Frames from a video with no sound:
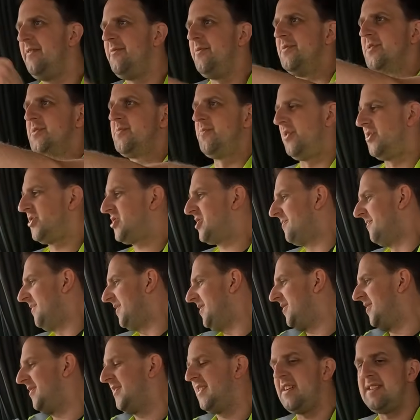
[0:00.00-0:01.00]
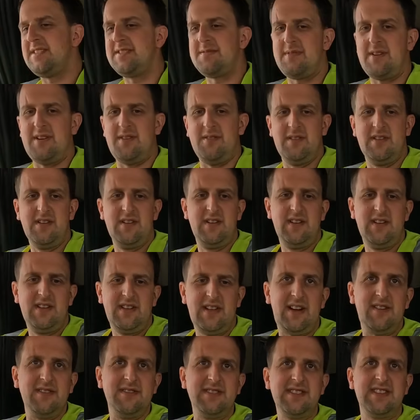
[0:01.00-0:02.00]
everyone's watching me do that as well.
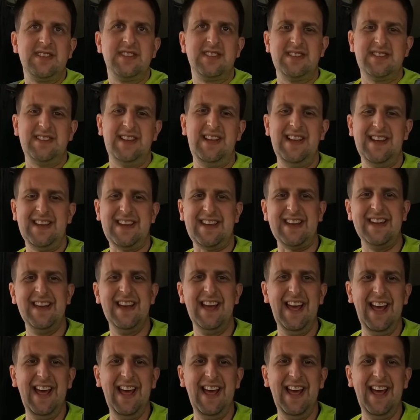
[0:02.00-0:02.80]
That was sick.